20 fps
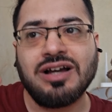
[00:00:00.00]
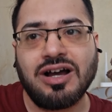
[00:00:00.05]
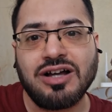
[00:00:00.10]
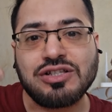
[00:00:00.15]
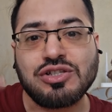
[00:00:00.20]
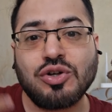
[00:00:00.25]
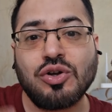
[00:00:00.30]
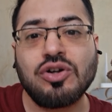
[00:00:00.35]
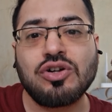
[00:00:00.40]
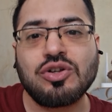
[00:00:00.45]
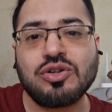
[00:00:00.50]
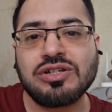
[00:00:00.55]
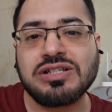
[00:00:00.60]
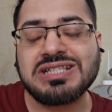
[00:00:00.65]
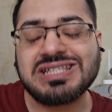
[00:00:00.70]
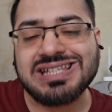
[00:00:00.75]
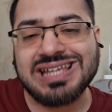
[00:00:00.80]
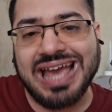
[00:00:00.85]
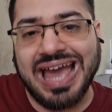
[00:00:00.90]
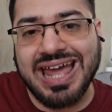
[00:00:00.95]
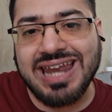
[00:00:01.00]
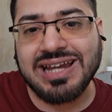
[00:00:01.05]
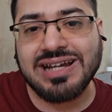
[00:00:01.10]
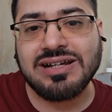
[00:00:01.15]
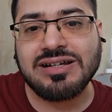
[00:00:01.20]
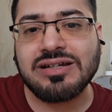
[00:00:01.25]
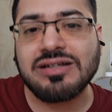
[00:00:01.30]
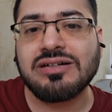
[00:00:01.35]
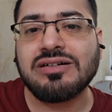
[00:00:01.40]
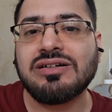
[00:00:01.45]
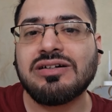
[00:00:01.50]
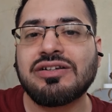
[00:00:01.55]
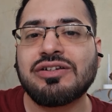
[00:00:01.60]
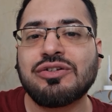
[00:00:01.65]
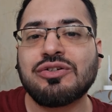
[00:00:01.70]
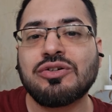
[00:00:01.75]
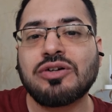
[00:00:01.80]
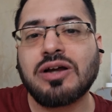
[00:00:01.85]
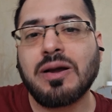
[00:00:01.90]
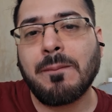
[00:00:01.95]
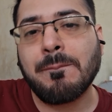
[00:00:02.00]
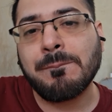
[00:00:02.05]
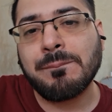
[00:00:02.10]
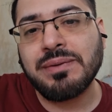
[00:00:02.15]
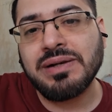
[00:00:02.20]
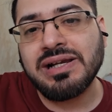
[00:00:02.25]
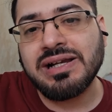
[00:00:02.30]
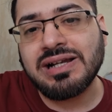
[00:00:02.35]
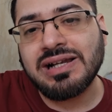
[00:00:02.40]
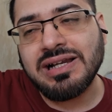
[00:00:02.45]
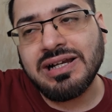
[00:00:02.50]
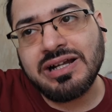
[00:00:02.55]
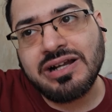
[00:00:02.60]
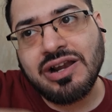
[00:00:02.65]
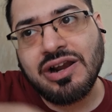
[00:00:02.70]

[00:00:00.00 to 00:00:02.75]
assault on his character you know completely